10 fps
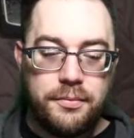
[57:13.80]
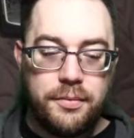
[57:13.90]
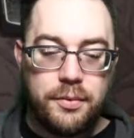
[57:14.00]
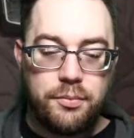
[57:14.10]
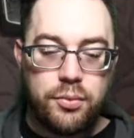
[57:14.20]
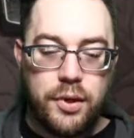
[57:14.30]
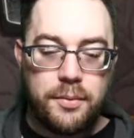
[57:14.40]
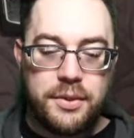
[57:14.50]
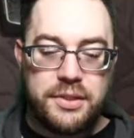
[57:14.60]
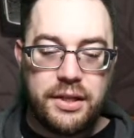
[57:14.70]
Probably
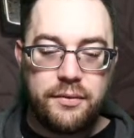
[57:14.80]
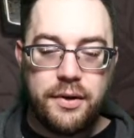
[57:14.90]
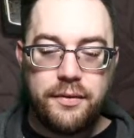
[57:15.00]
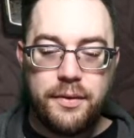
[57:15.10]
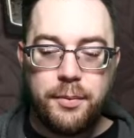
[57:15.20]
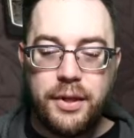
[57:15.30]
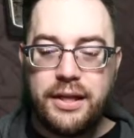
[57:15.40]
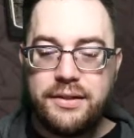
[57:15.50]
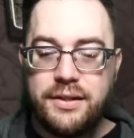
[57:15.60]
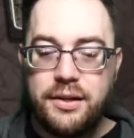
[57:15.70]
just get rid of the
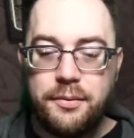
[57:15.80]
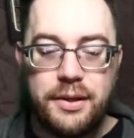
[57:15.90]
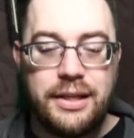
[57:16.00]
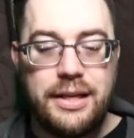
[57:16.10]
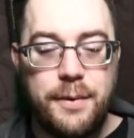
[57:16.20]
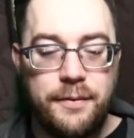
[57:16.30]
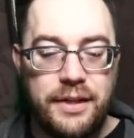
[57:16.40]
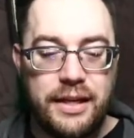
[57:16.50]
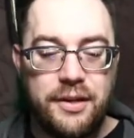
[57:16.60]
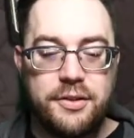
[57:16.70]
planes here. We want to keep everything
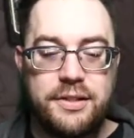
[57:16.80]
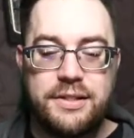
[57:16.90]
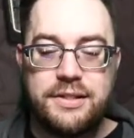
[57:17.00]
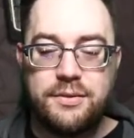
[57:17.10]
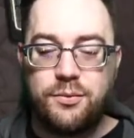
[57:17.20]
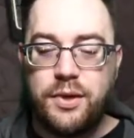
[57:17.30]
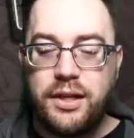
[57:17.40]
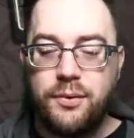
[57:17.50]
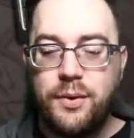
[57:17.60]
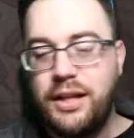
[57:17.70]
else because it's really,
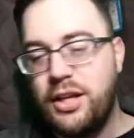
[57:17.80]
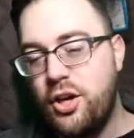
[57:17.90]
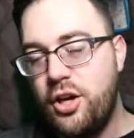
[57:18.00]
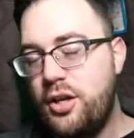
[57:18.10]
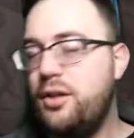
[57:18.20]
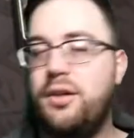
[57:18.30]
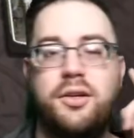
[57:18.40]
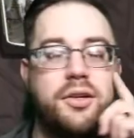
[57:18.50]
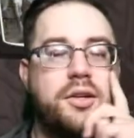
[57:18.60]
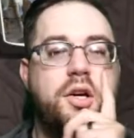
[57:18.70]
really good.
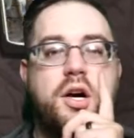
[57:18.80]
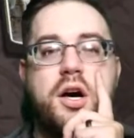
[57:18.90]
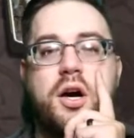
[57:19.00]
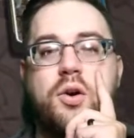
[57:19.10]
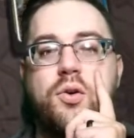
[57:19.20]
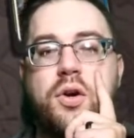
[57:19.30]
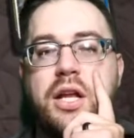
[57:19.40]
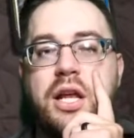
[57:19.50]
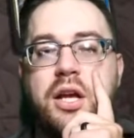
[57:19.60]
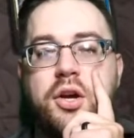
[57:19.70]

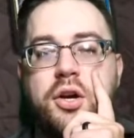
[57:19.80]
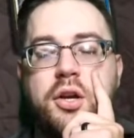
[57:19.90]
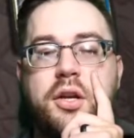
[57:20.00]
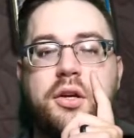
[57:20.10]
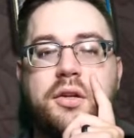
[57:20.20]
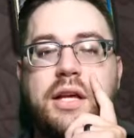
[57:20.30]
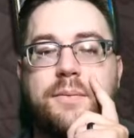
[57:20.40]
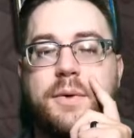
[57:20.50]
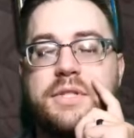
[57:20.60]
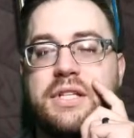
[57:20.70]
Really good. They have a
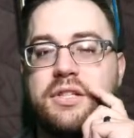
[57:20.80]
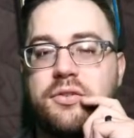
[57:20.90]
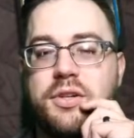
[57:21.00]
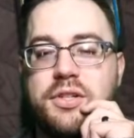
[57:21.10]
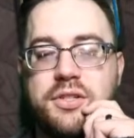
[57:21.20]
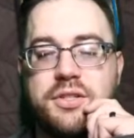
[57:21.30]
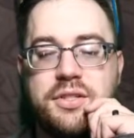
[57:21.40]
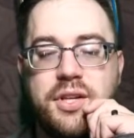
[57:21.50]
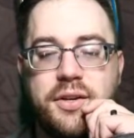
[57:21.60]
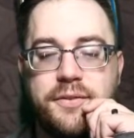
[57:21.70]
bunch of these creatures and
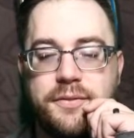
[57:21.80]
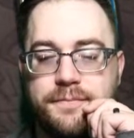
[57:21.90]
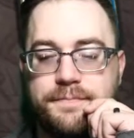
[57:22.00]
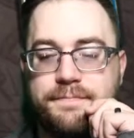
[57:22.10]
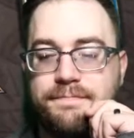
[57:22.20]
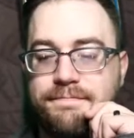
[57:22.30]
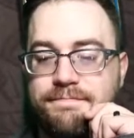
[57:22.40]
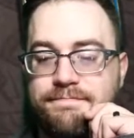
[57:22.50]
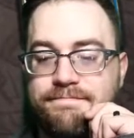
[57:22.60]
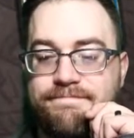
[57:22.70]
stuff.
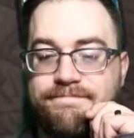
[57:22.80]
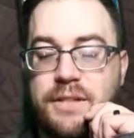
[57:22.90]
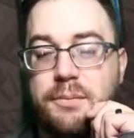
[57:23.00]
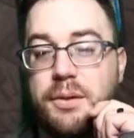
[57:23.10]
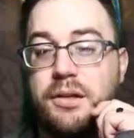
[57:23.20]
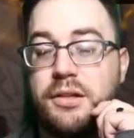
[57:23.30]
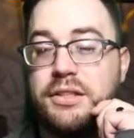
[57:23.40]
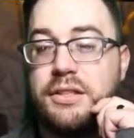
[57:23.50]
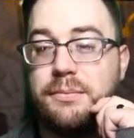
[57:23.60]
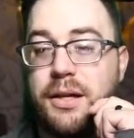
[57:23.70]
Planar
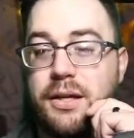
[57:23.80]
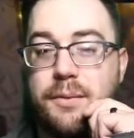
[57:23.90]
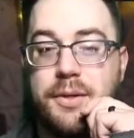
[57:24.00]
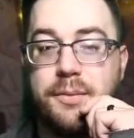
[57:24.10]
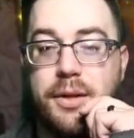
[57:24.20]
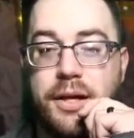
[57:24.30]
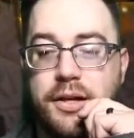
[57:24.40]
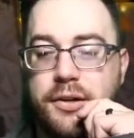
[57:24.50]
Cleansing might come into play here.